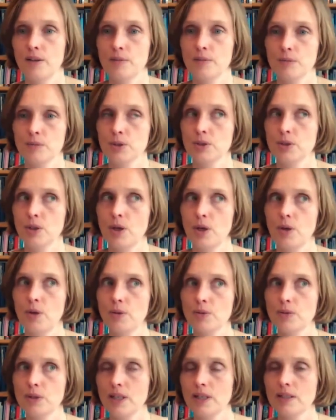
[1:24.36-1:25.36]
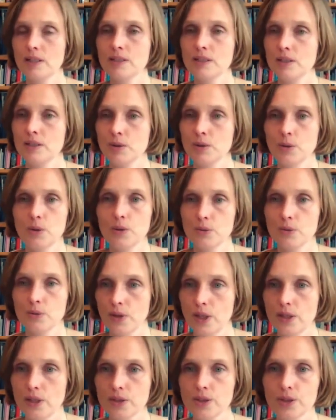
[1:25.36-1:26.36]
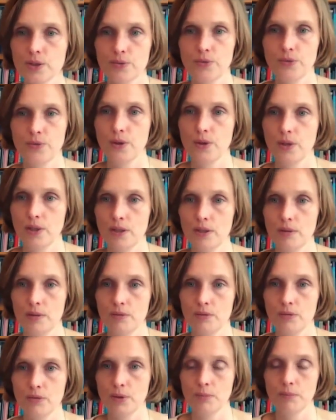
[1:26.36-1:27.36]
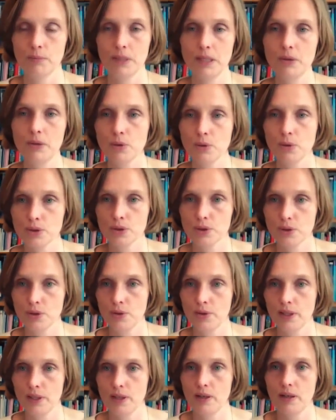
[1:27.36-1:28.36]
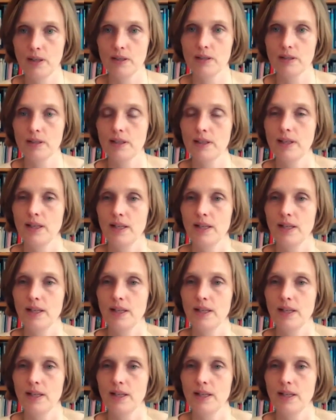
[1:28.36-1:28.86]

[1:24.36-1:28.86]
So there is this whole rush for minerals going on,